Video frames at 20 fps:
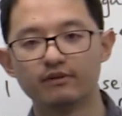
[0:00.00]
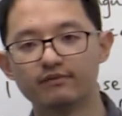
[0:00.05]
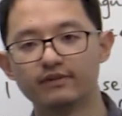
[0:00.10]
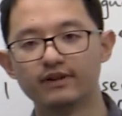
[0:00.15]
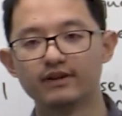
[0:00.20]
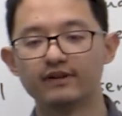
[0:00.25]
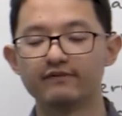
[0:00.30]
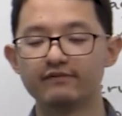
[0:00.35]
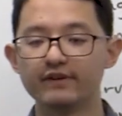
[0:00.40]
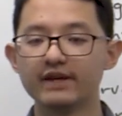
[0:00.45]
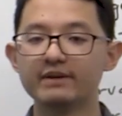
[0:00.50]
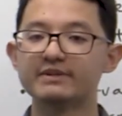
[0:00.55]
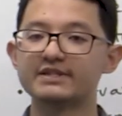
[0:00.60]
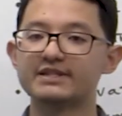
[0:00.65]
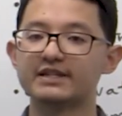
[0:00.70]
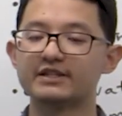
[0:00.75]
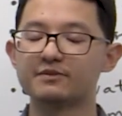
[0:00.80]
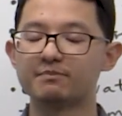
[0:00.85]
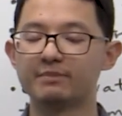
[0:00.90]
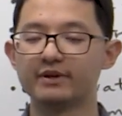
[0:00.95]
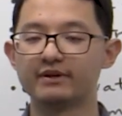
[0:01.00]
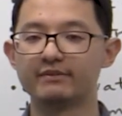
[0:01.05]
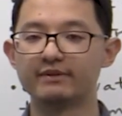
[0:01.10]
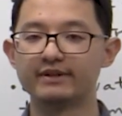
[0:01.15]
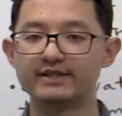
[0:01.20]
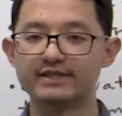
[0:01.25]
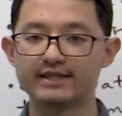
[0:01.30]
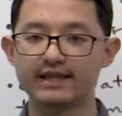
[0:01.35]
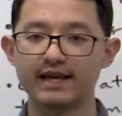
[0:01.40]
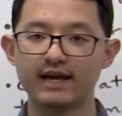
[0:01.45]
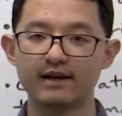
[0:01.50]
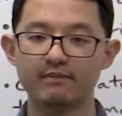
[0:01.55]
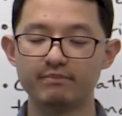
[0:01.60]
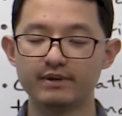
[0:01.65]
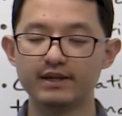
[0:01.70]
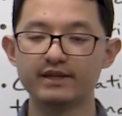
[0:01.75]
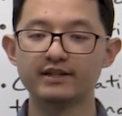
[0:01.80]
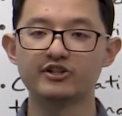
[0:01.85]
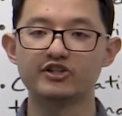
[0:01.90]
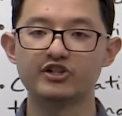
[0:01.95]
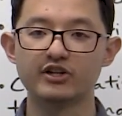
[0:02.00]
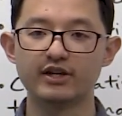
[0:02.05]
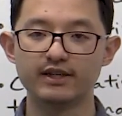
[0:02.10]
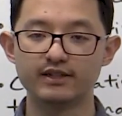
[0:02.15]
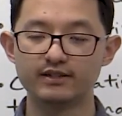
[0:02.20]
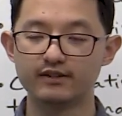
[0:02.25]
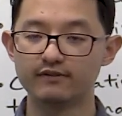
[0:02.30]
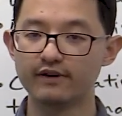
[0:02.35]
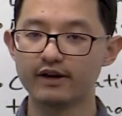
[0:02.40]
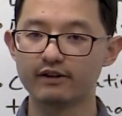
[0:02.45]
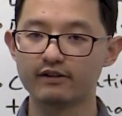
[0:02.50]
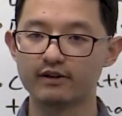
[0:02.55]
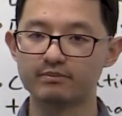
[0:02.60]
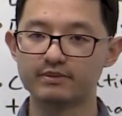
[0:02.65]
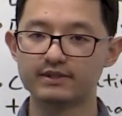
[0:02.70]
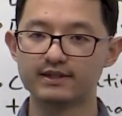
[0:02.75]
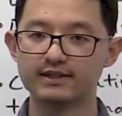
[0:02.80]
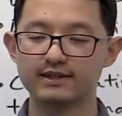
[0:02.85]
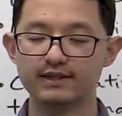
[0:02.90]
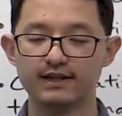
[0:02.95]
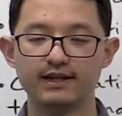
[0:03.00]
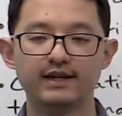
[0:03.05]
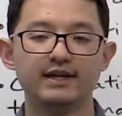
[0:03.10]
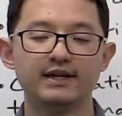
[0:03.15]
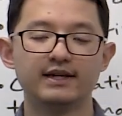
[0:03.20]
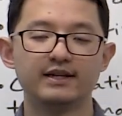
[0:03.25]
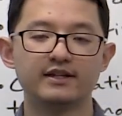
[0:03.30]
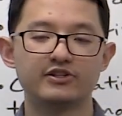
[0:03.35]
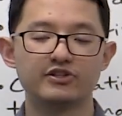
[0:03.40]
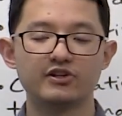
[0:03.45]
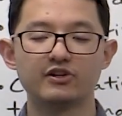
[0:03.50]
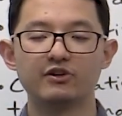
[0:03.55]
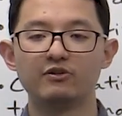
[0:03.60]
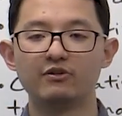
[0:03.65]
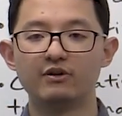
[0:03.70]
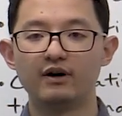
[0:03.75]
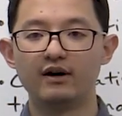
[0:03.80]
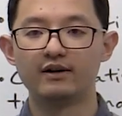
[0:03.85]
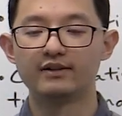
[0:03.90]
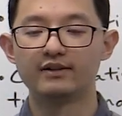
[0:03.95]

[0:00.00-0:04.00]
of the famous experiments that Piaget developed. So